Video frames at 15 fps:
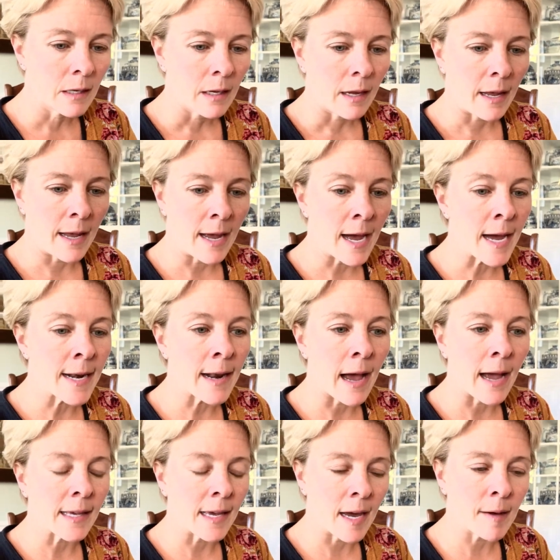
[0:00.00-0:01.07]
And I
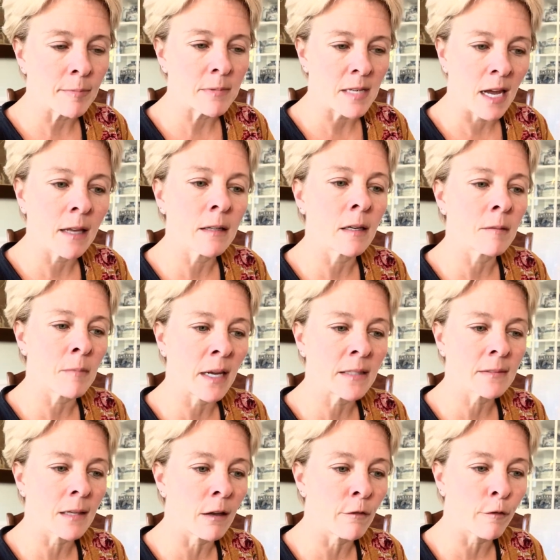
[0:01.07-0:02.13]
kept telling
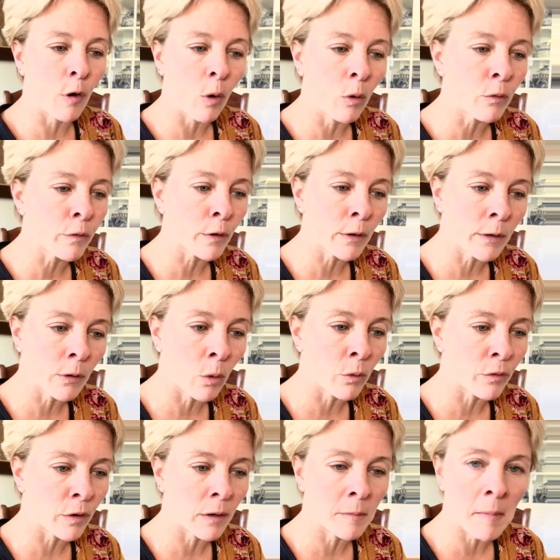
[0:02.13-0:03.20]
myself over and
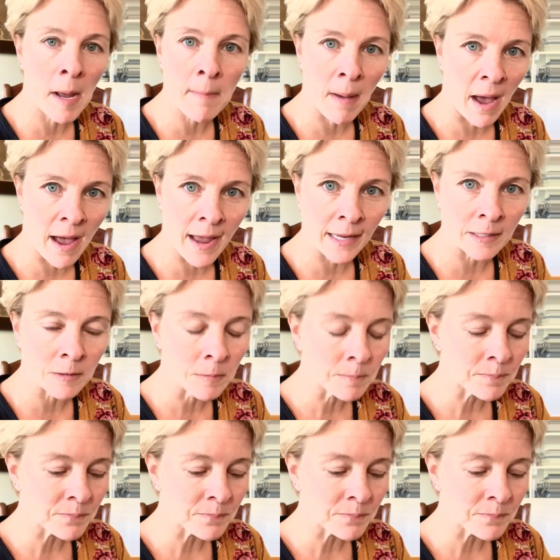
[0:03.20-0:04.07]
over in my mind,